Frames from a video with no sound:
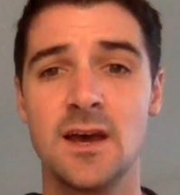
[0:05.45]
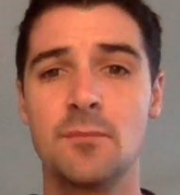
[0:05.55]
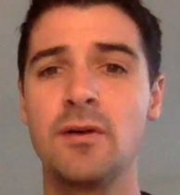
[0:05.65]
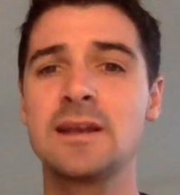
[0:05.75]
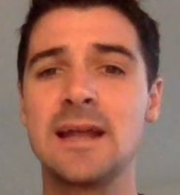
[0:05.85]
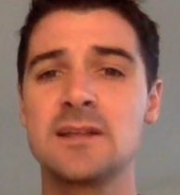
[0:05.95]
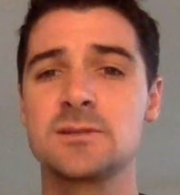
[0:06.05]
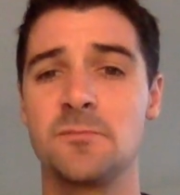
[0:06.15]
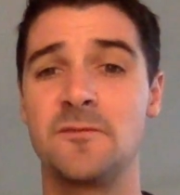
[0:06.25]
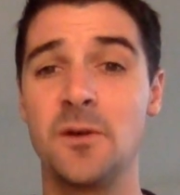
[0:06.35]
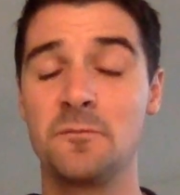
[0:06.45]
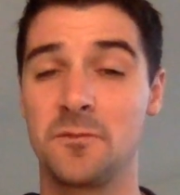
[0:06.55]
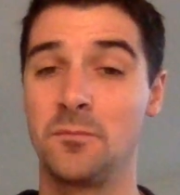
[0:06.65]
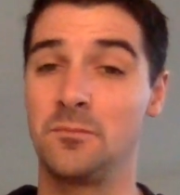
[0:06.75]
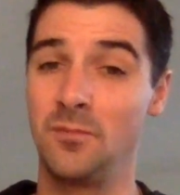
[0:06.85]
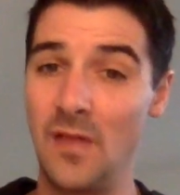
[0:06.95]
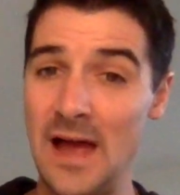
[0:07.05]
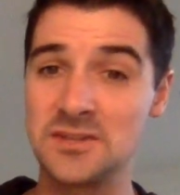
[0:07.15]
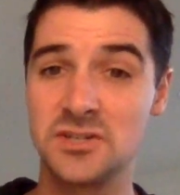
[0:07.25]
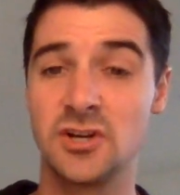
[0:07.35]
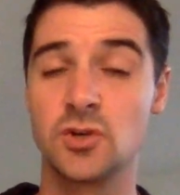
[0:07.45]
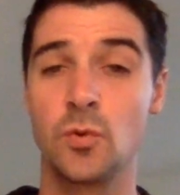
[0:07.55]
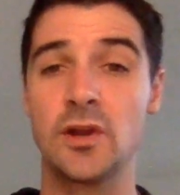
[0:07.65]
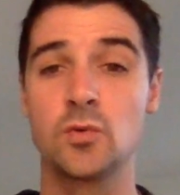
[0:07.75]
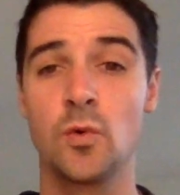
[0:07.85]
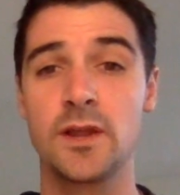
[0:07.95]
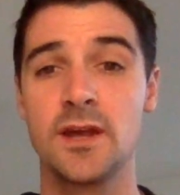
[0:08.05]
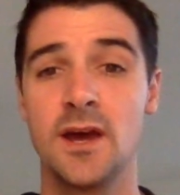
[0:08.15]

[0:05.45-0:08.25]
break down some film from last year, 2020,